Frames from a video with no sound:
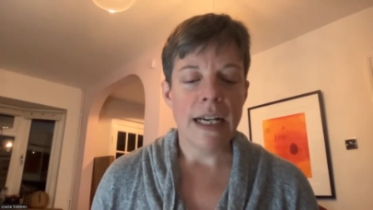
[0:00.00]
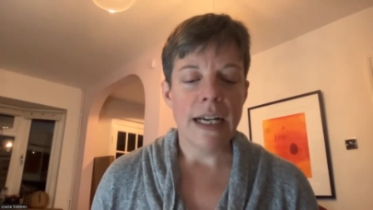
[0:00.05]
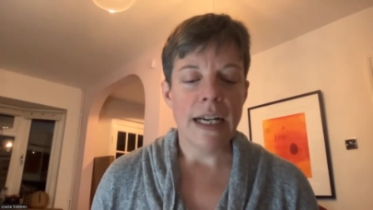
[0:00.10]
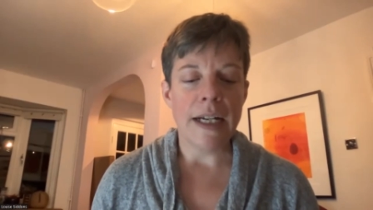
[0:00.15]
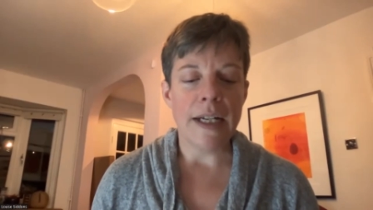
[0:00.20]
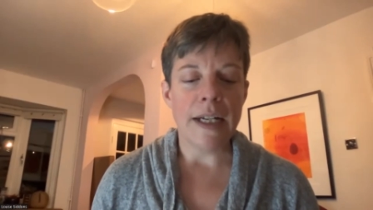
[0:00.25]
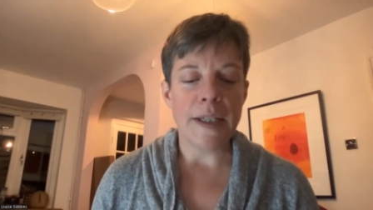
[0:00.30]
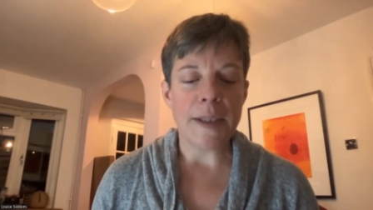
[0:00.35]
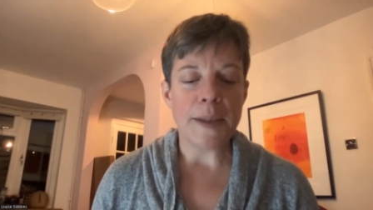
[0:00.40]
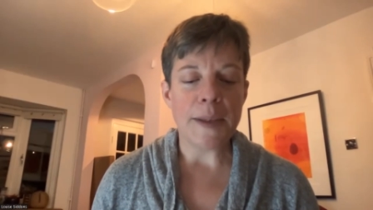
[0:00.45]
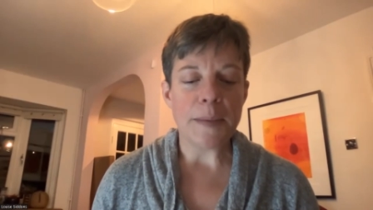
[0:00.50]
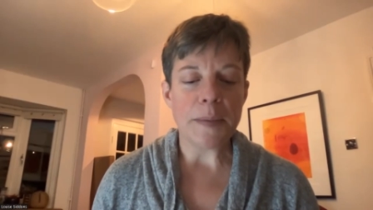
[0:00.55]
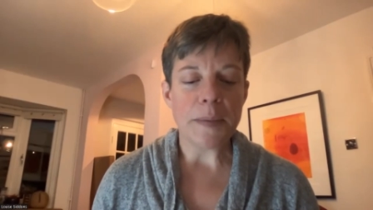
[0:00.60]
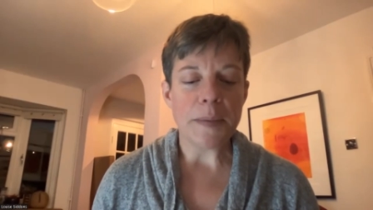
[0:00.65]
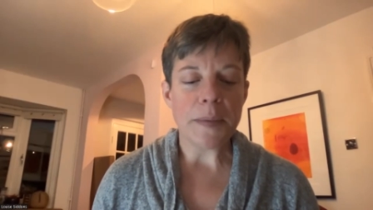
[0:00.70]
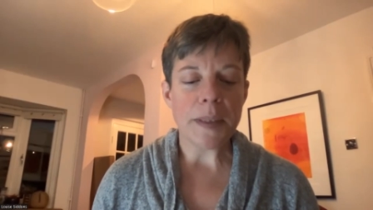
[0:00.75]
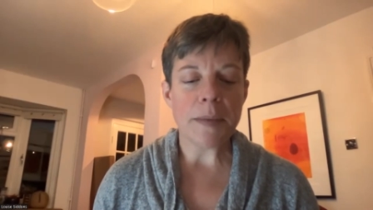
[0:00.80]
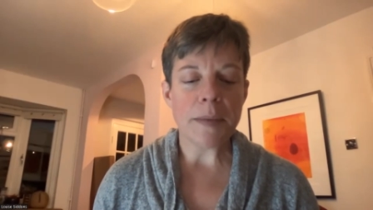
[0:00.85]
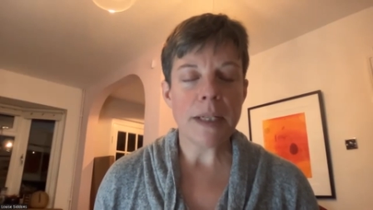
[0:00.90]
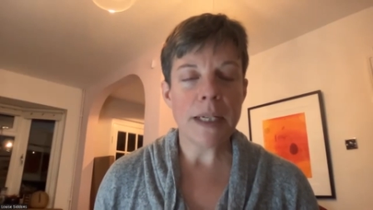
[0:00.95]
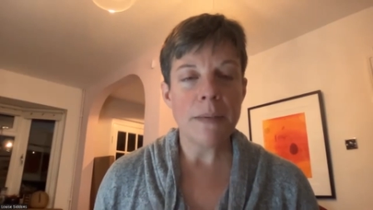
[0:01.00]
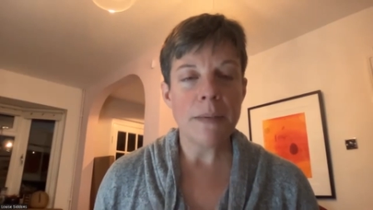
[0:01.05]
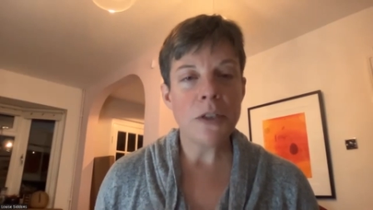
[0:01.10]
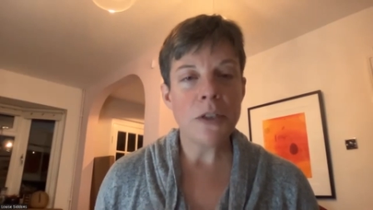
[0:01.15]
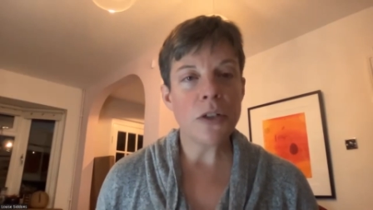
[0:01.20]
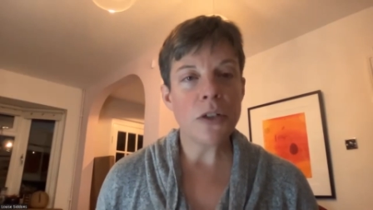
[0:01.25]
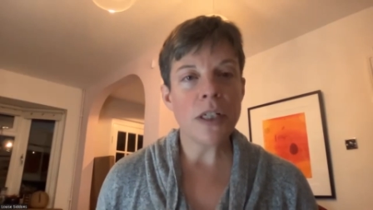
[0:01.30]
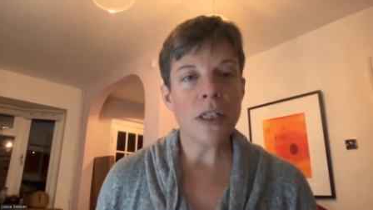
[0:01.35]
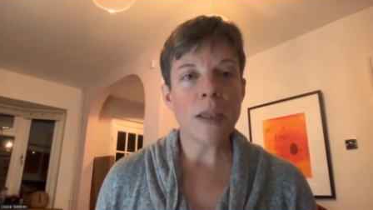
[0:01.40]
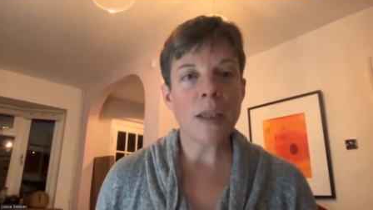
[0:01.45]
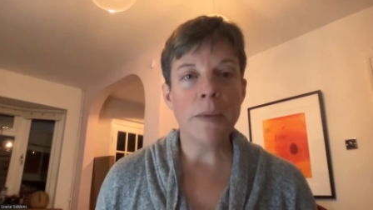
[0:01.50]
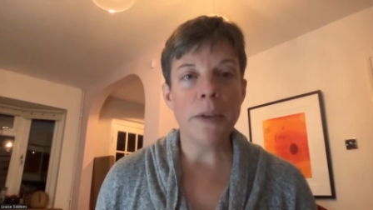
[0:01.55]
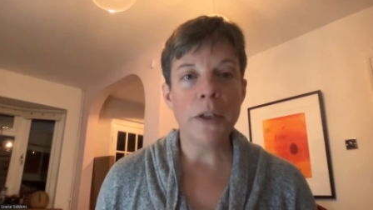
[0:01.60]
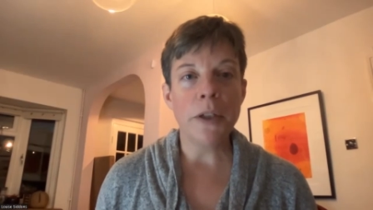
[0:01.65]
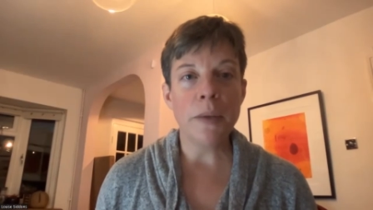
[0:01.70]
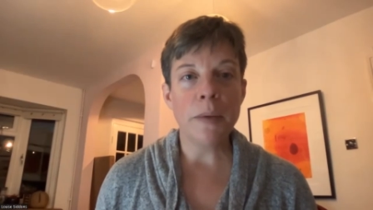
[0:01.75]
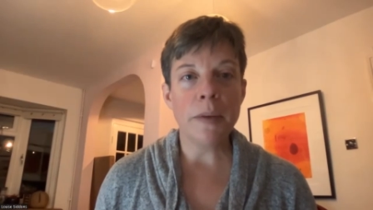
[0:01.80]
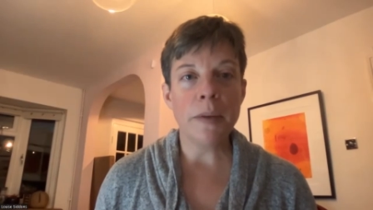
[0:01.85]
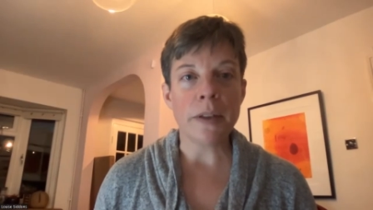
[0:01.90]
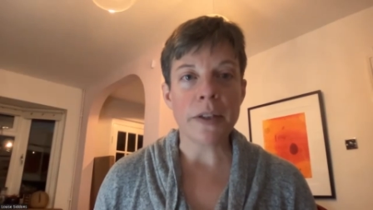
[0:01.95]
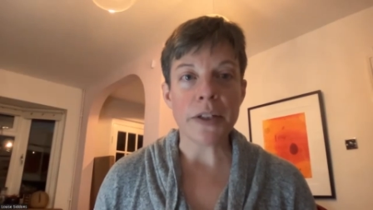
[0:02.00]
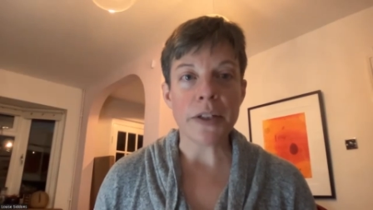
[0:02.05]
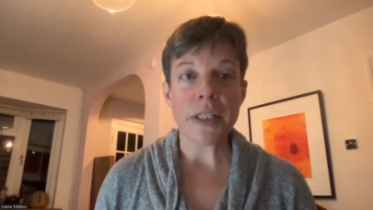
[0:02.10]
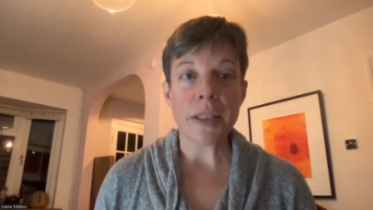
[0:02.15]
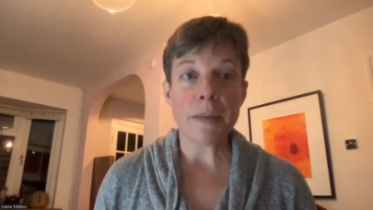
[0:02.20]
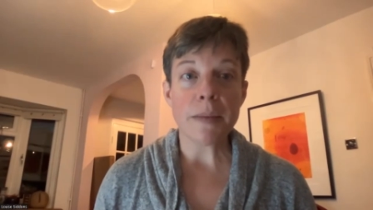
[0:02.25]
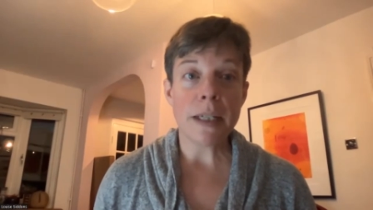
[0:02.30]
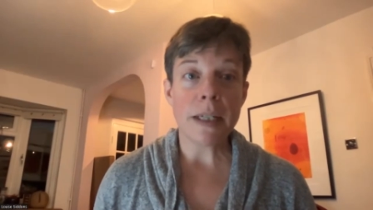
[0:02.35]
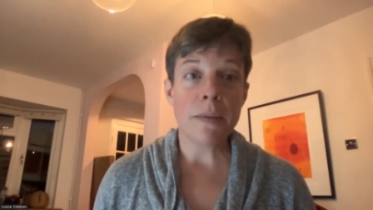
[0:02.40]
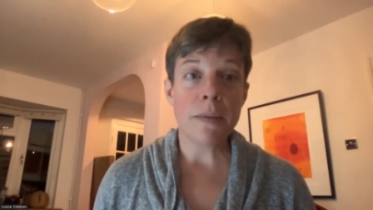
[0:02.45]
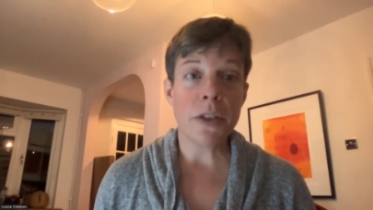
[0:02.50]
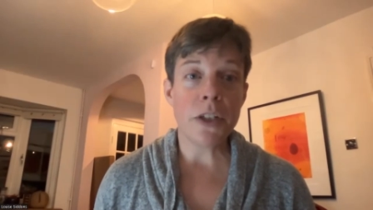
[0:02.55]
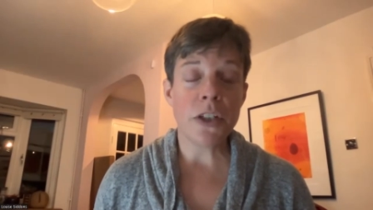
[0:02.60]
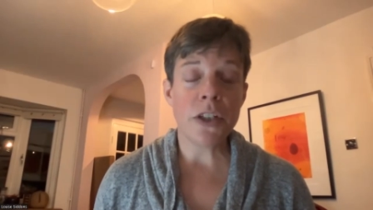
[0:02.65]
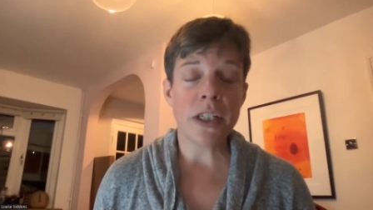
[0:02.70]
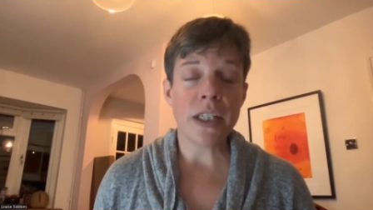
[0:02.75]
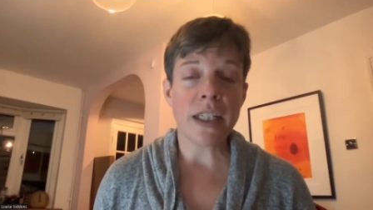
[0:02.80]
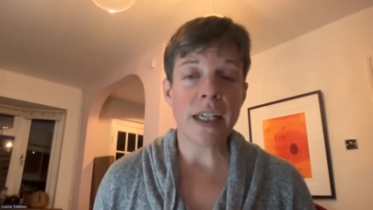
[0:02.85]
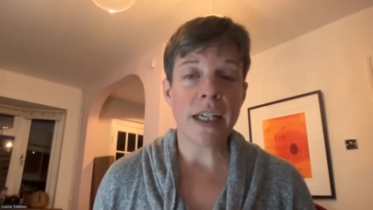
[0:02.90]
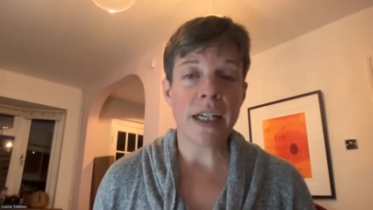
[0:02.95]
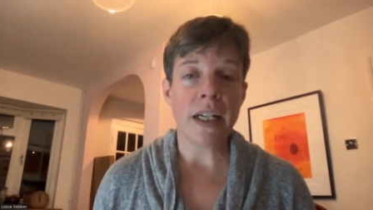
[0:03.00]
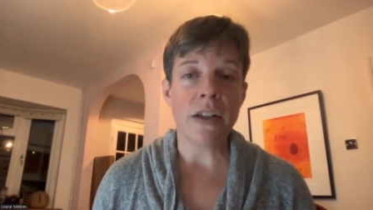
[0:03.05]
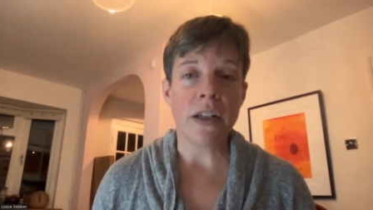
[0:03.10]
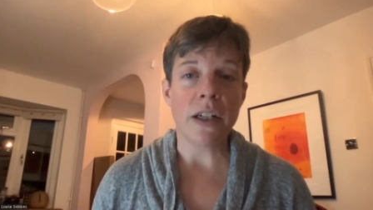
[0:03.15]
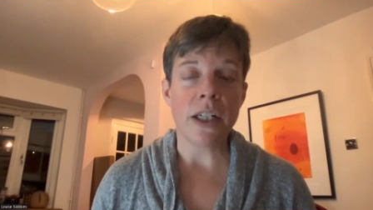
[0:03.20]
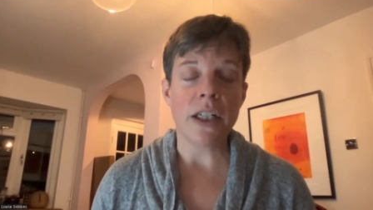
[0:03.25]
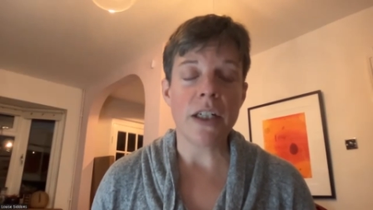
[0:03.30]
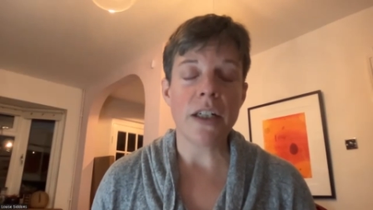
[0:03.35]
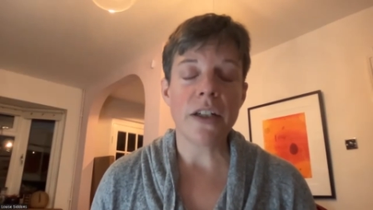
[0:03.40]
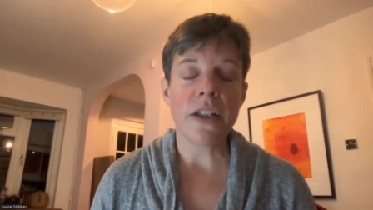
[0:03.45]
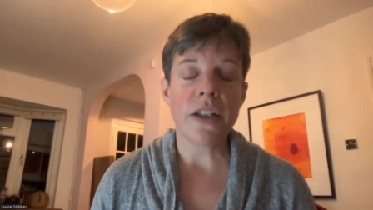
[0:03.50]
um, sometimes you're a community builder, sometimes you're a carer,